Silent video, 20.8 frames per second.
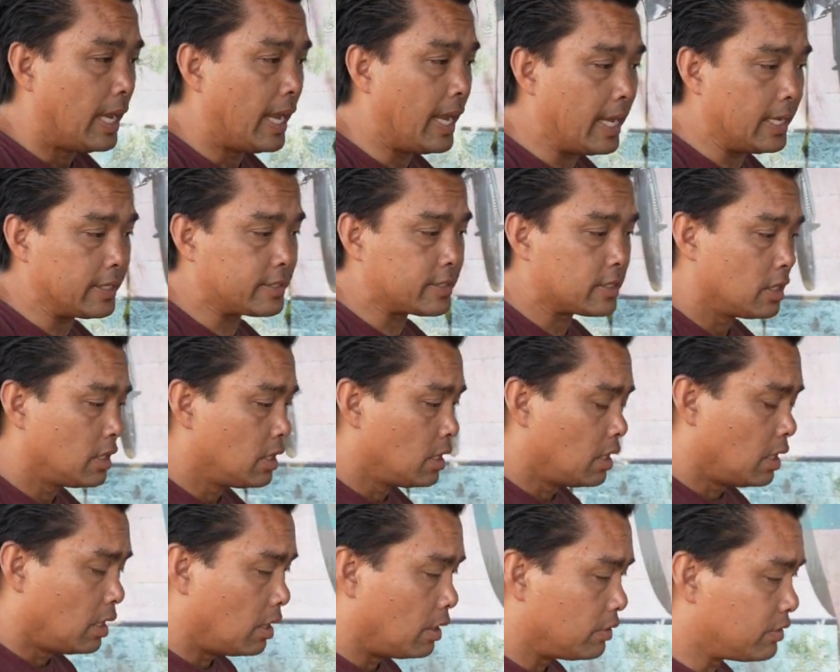is
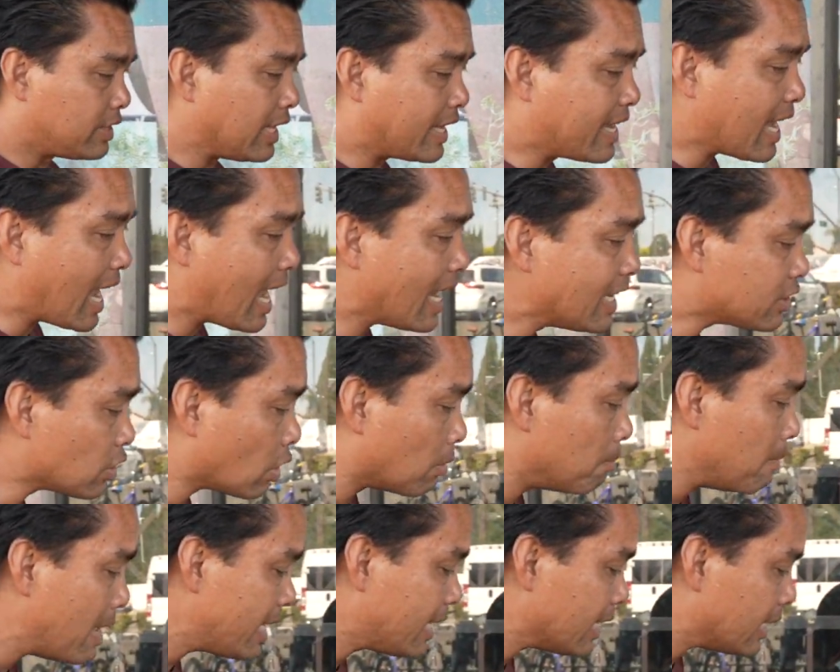the guys are
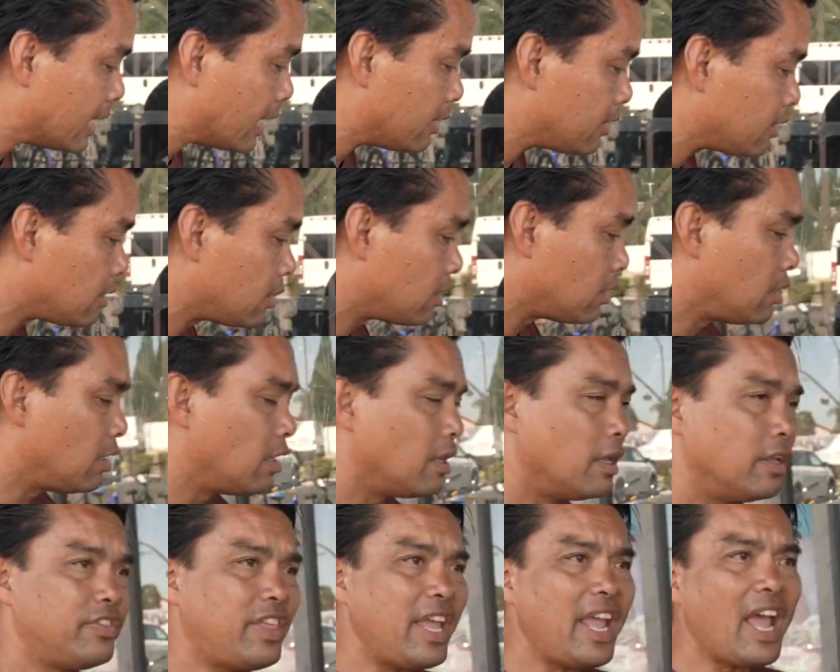making it.
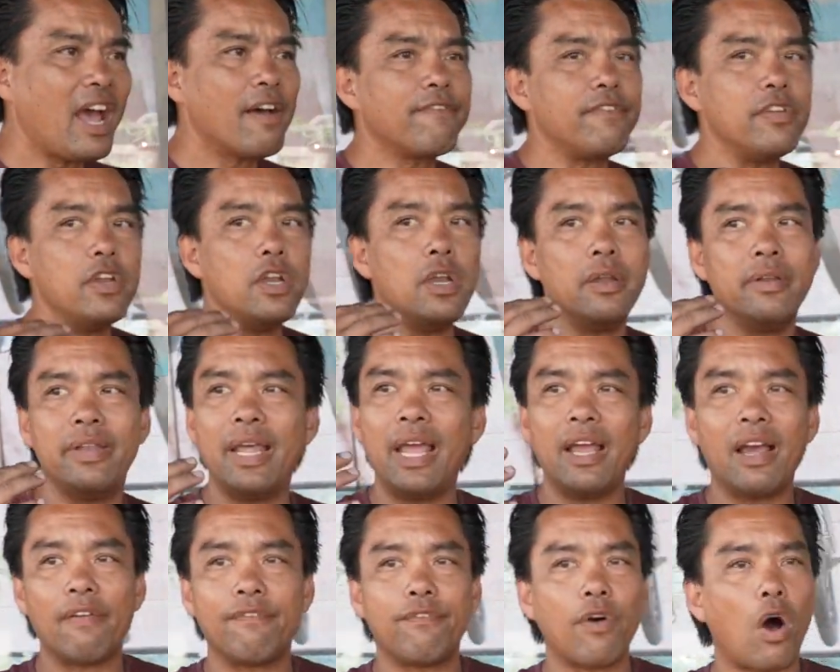They have, they
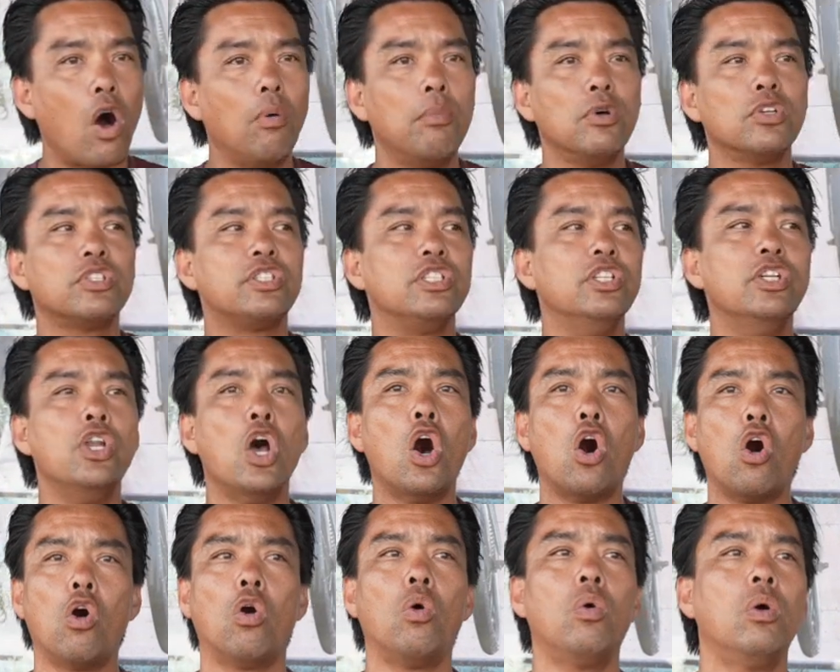have almost
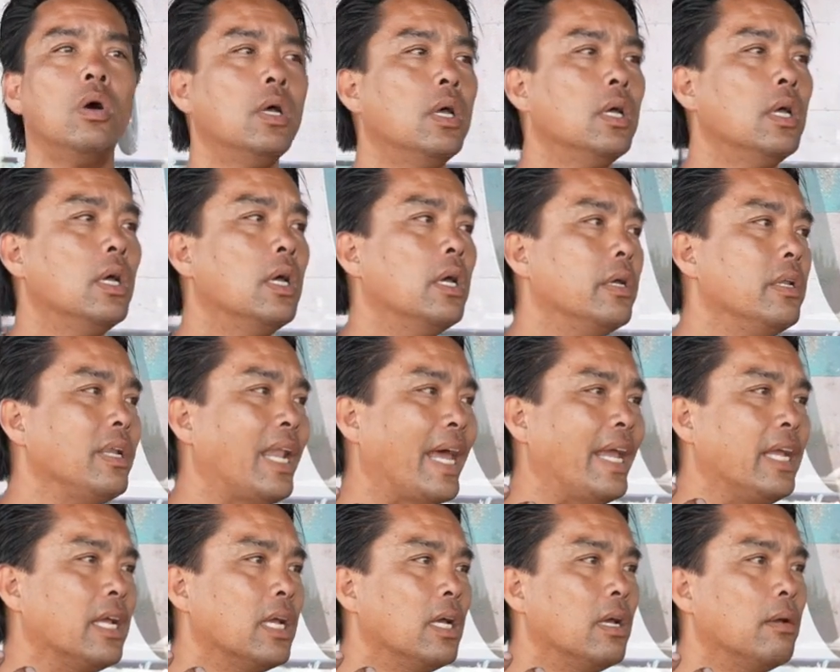no
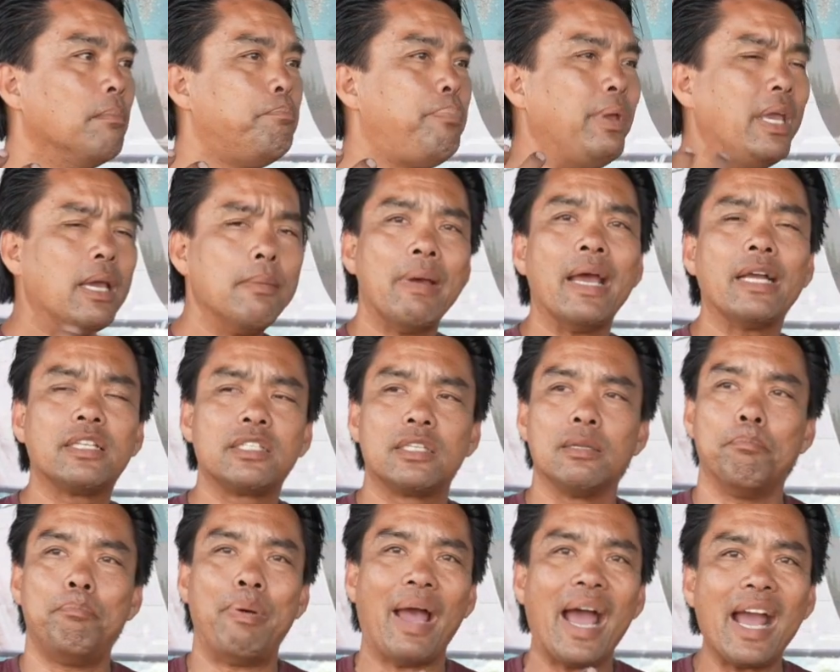like B M X
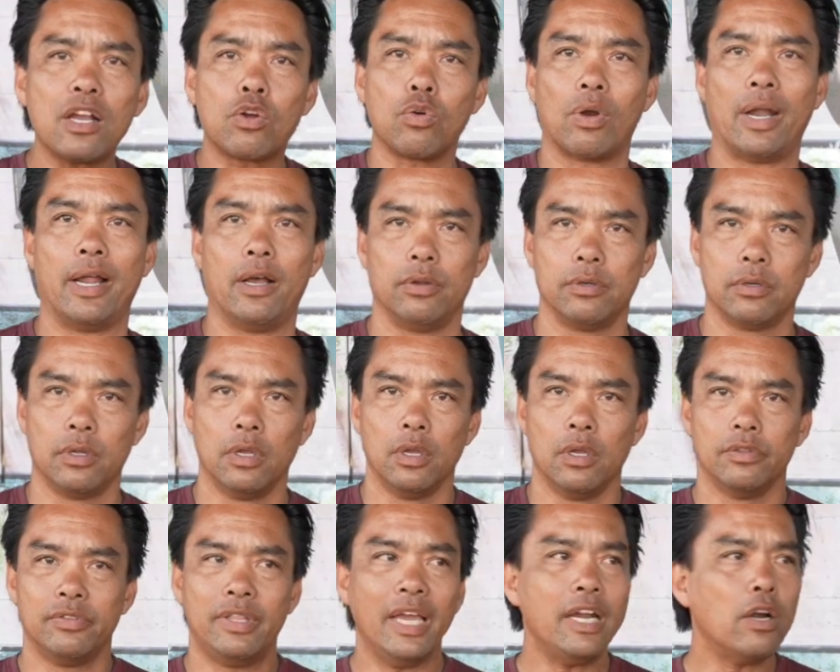background.
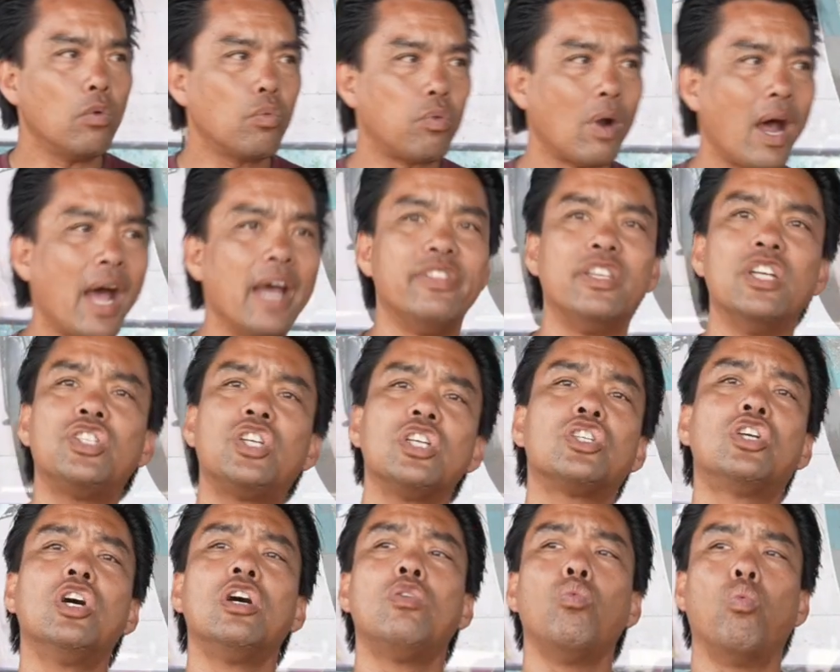They don't ride, they're
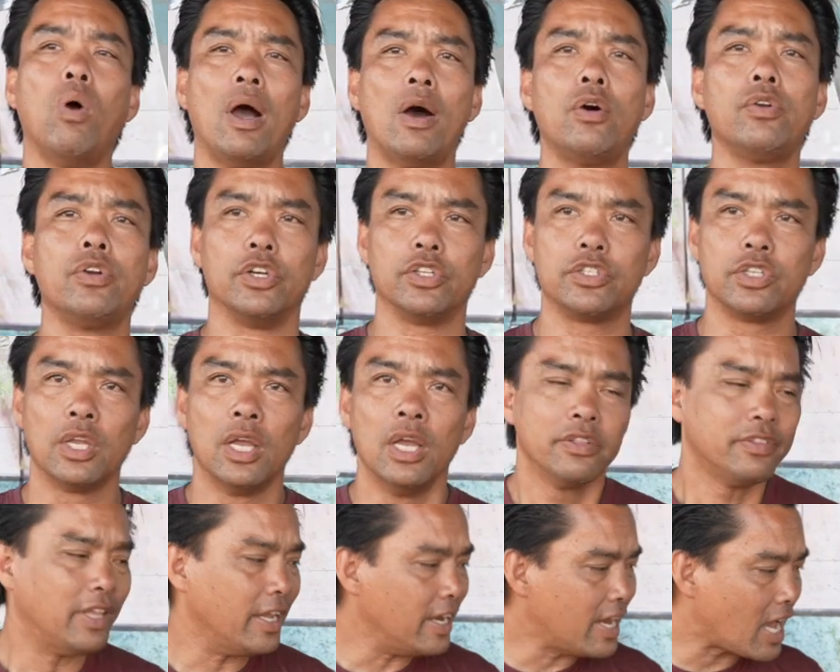just good welders.
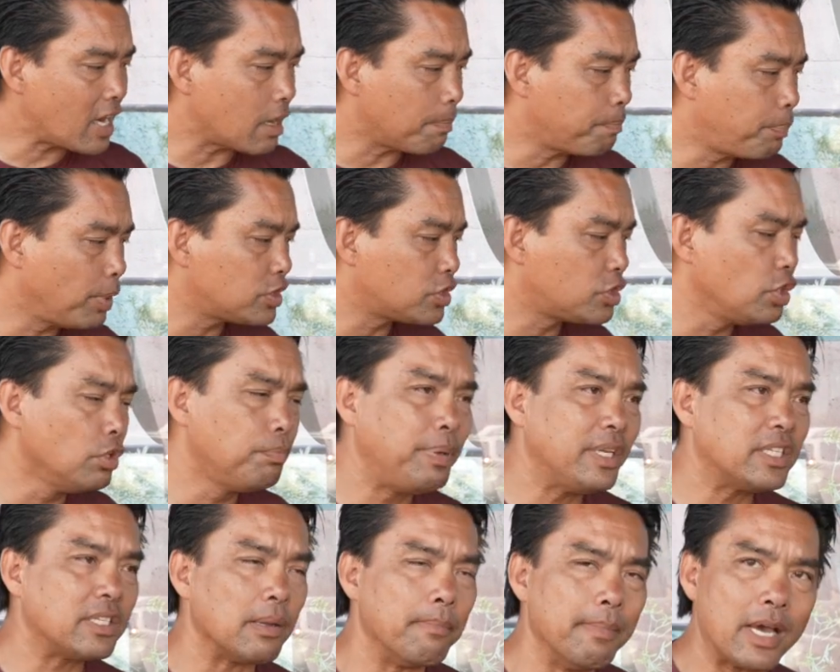They know how to put two
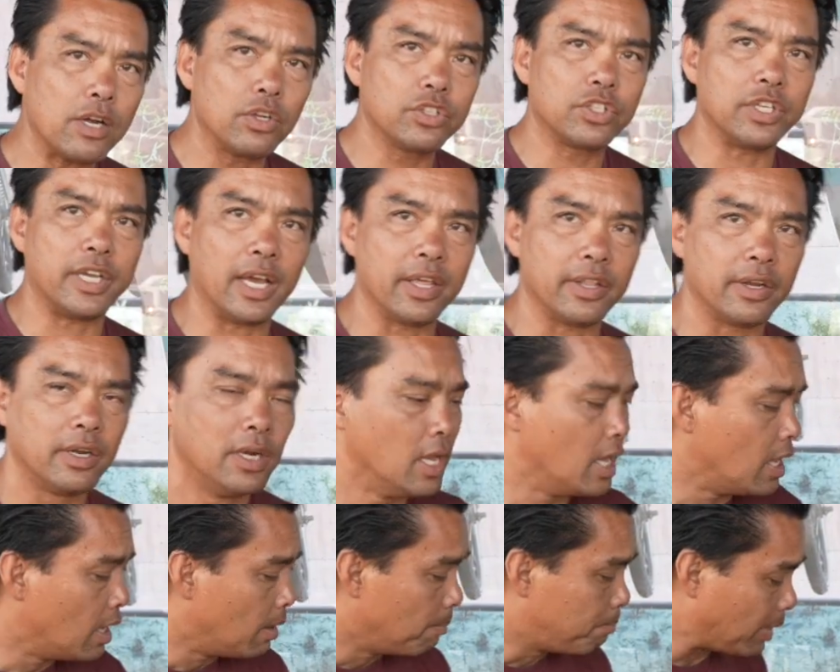pieces of metal together.
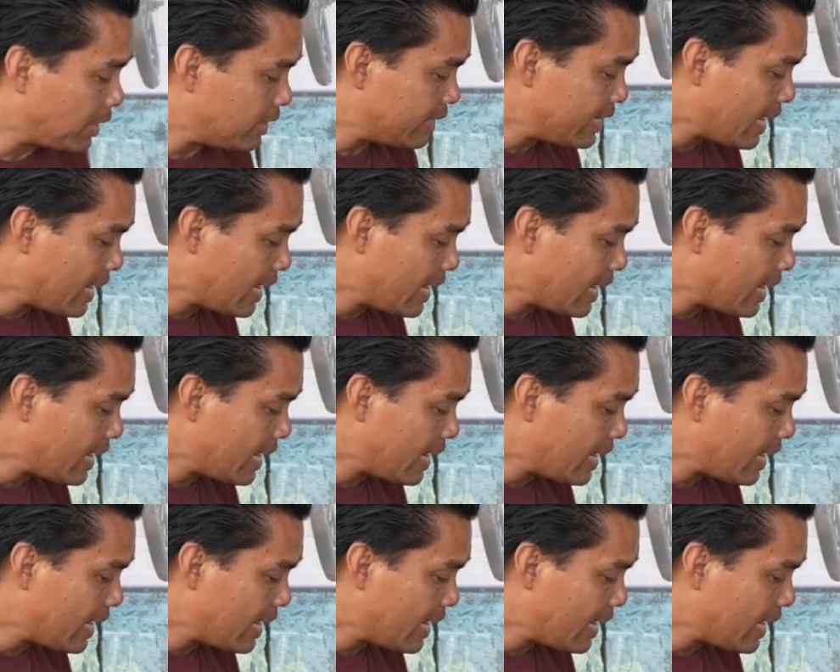But